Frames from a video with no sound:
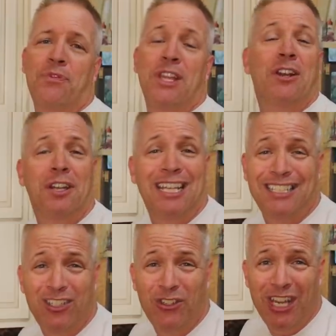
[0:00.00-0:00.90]
they're going to get
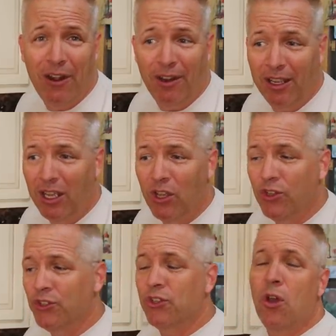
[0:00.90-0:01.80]
ciguatera.
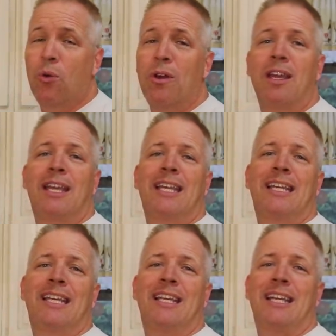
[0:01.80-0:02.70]
So,
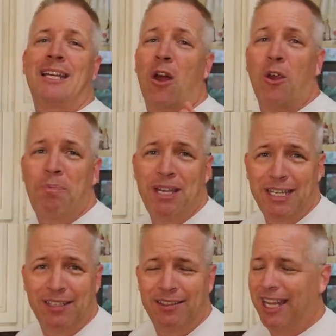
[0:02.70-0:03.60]
in our
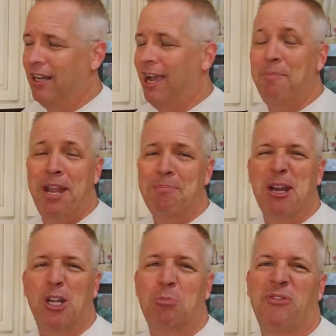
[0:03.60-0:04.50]
opinion, and I'm not a
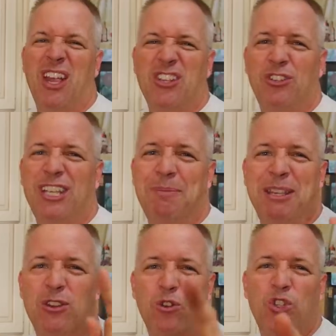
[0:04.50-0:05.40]
medical professional, you got to
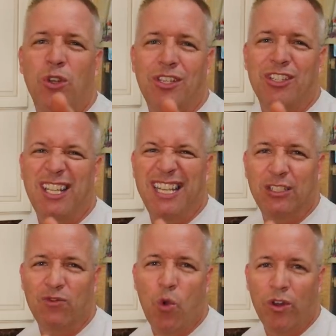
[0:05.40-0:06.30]
make your own choices on
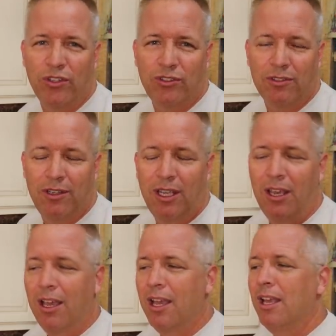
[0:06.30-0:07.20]
this, of course.
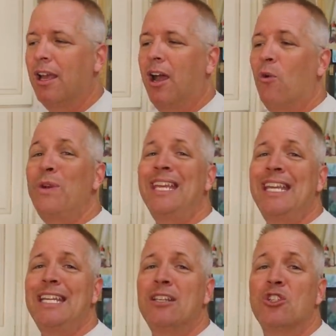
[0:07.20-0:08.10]
We
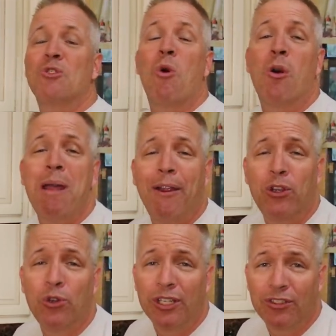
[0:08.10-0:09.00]
eat small
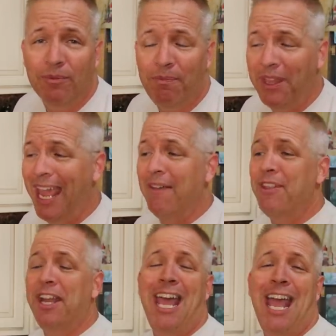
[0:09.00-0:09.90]
barracudas. They have
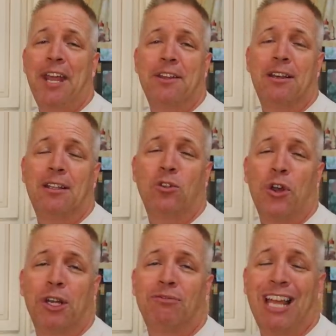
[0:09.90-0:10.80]
not had a
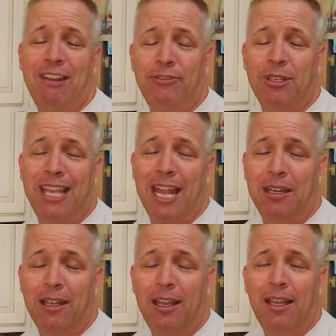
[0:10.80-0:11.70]
long enough life to get